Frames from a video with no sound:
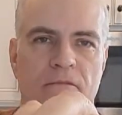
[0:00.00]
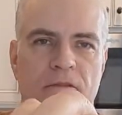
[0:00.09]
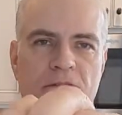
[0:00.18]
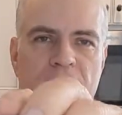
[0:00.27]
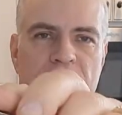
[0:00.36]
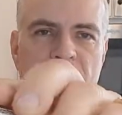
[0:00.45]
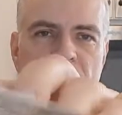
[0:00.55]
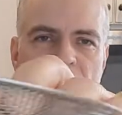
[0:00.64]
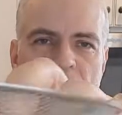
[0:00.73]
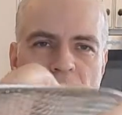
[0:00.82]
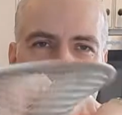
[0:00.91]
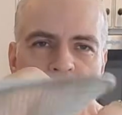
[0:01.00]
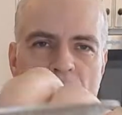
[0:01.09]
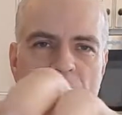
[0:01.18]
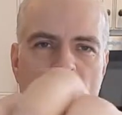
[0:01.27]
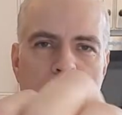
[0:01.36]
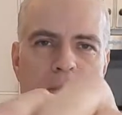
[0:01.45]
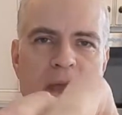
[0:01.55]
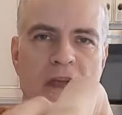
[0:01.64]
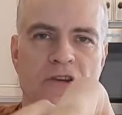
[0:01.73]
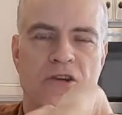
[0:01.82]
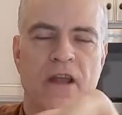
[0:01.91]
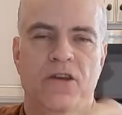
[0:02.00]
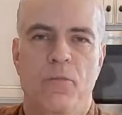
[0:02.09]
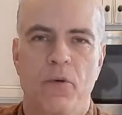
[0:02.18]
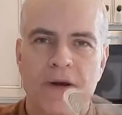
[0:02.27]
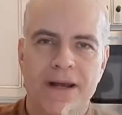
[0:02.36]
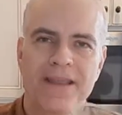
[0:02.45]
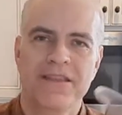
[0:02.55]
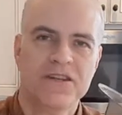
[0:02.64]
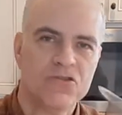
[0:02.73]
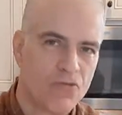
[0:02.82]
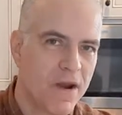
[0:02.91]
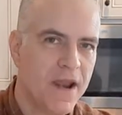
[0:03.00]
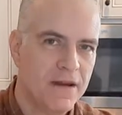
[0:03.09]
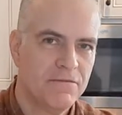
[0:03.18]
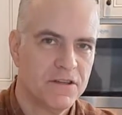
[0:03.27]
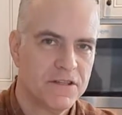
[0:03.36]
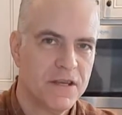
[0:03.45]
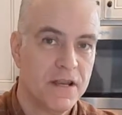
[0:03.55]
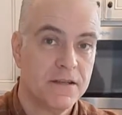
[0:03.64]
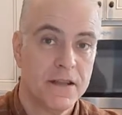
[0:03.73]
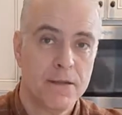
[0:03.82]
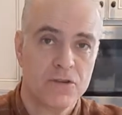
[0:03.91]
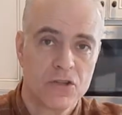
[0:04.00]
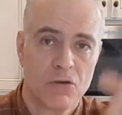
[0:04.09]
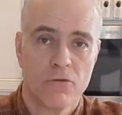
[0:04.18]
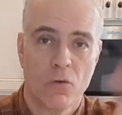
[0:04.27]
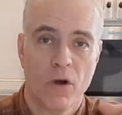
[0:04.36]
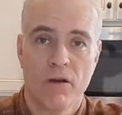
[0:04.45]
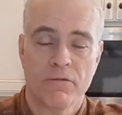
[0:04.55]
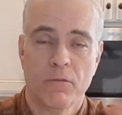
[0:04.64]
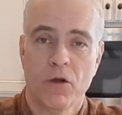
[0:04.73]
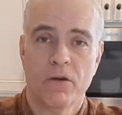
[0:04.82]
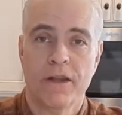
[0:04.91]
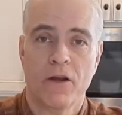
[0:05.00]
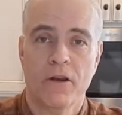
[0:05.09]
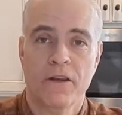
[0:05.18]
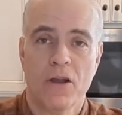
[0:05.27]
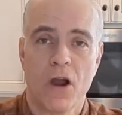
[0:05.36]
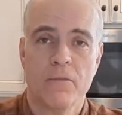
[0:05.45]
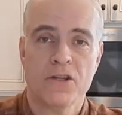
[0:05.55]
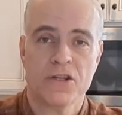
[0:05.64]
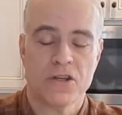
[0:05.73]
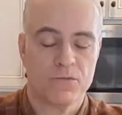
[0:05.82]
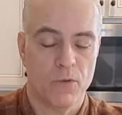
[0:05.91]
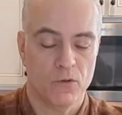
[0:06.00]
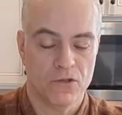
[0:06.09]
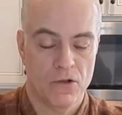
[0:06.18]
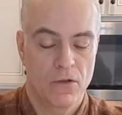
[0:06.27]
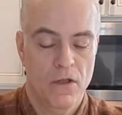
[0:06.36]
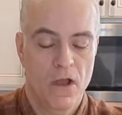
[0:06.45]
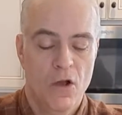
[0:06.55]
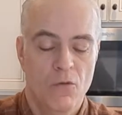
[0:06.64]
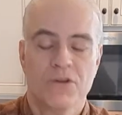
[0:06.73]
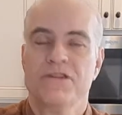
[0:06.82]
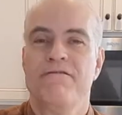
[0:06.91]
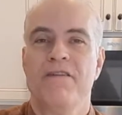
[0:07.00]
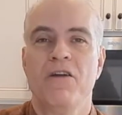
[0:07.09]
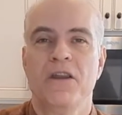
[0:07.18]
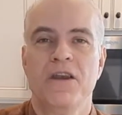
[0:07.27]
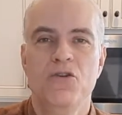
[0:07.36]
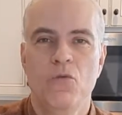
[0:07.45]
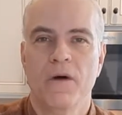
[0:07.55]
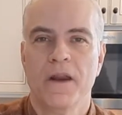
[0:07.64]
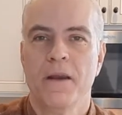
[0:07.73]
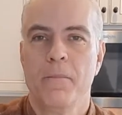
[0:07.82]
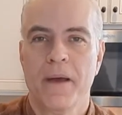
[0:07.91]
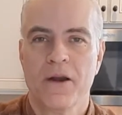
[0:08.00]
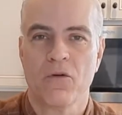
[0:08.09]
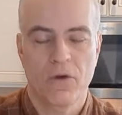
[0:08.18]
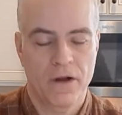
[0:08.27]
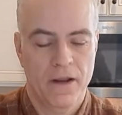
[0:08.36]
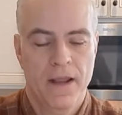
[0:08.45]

thin mesh, and you put it in the drain of the sink to keep silverware from going down in the garbage disposal. Well, she found a new one and a better one.